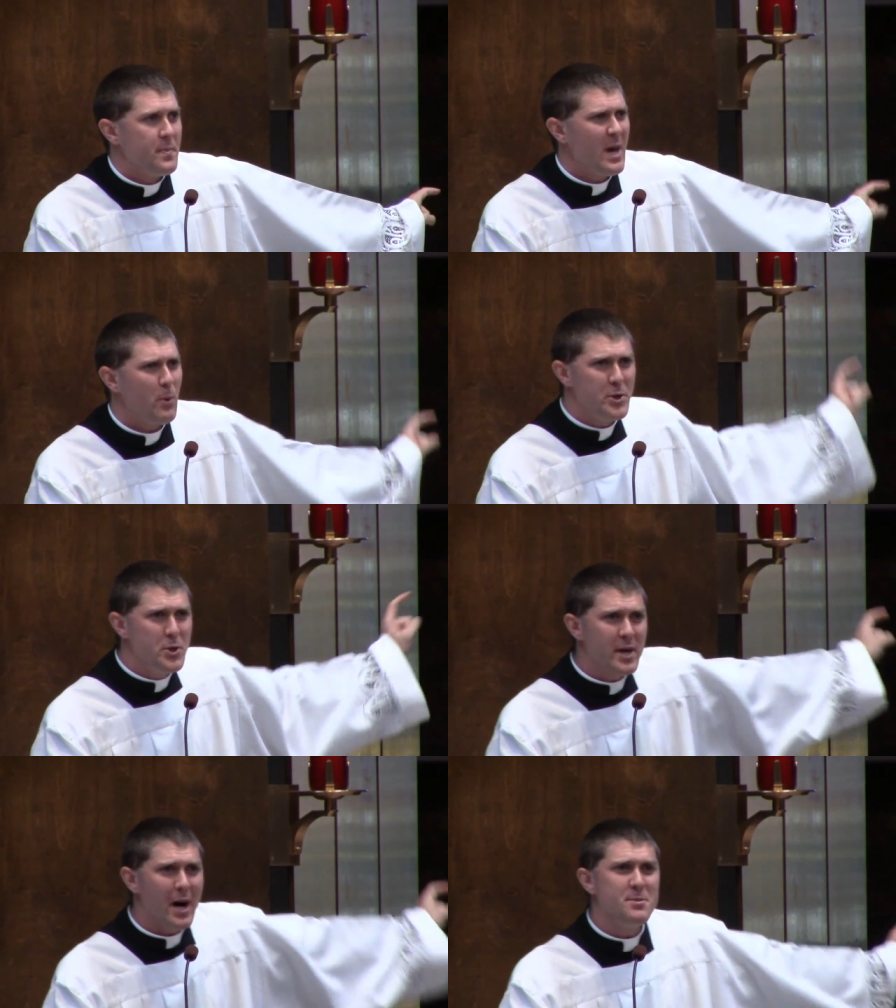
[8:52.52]
That when
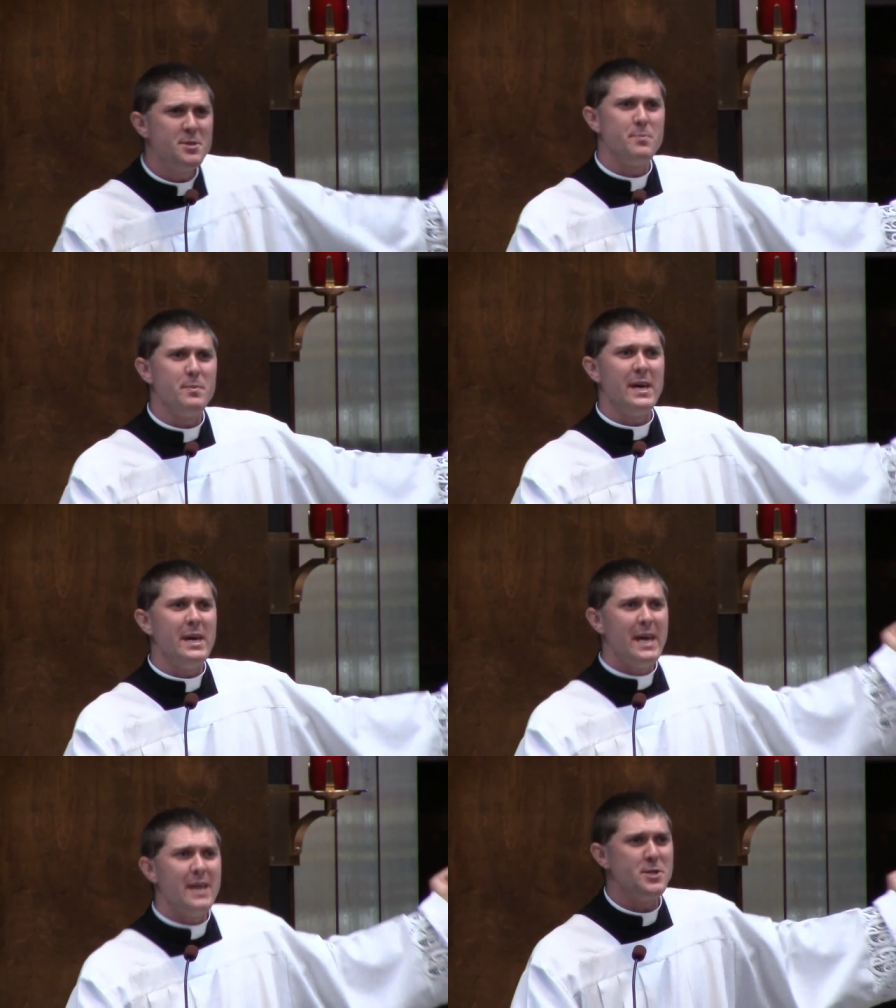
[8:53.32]
you come to
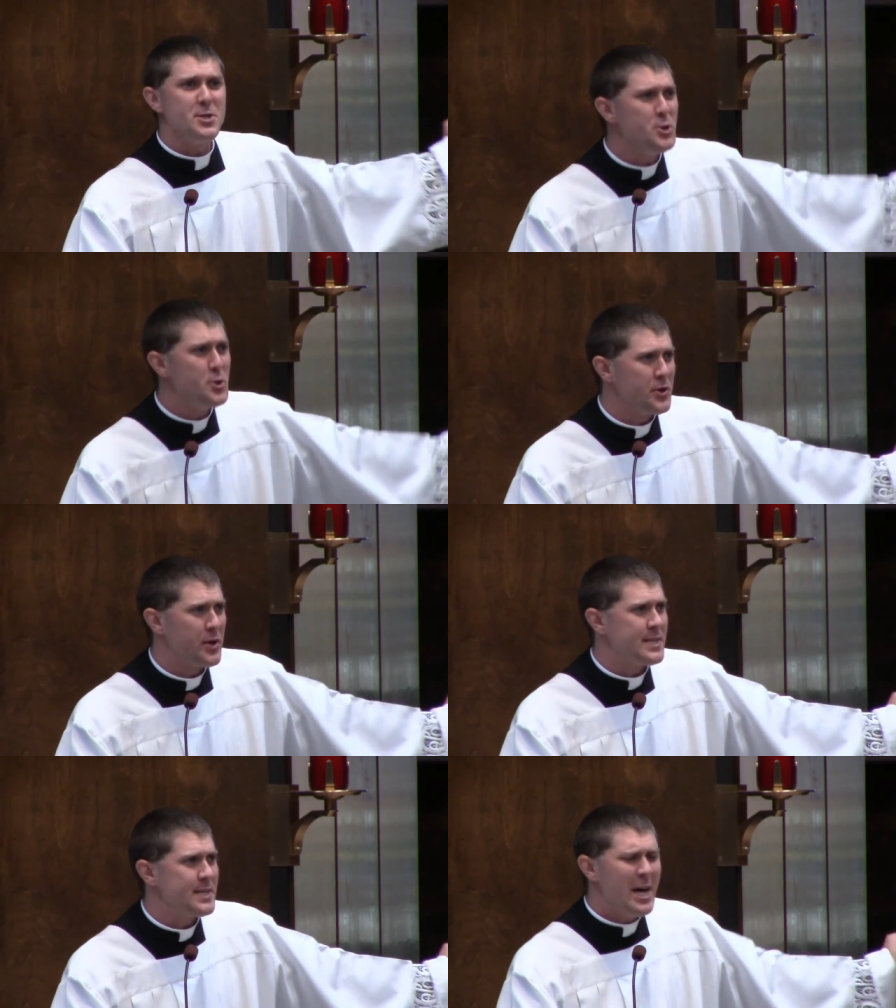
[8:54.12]
me in this
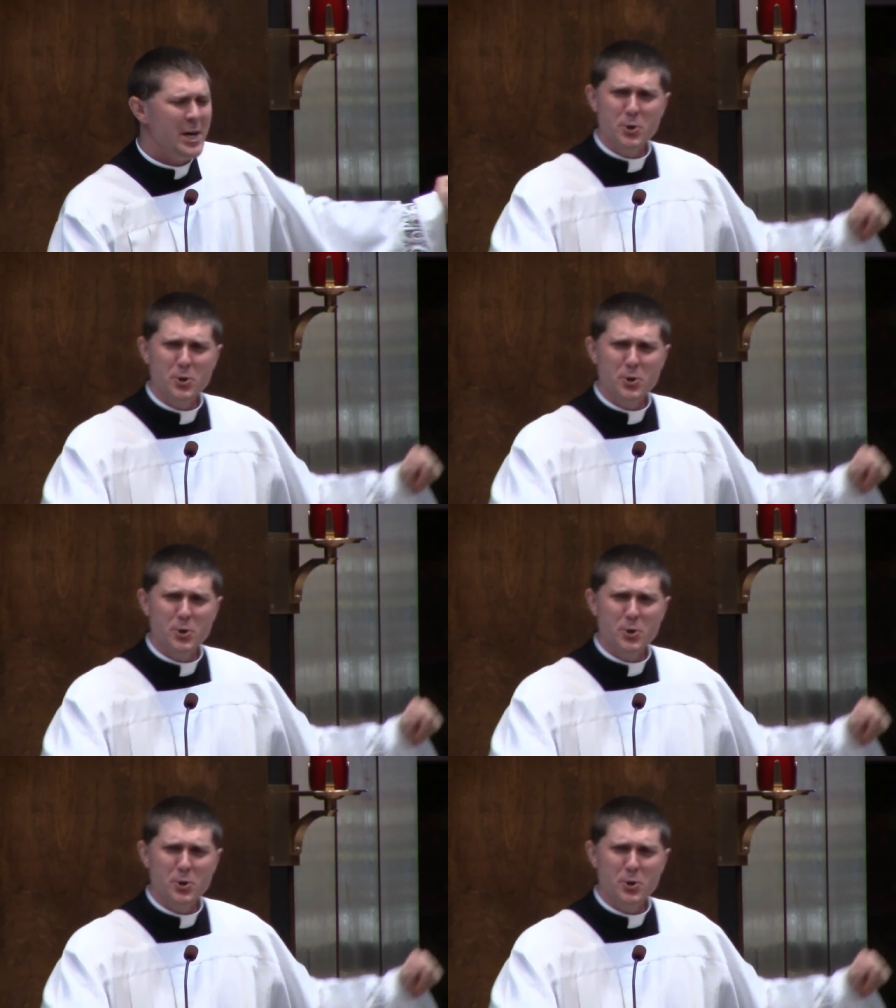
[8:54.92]
Eucharist,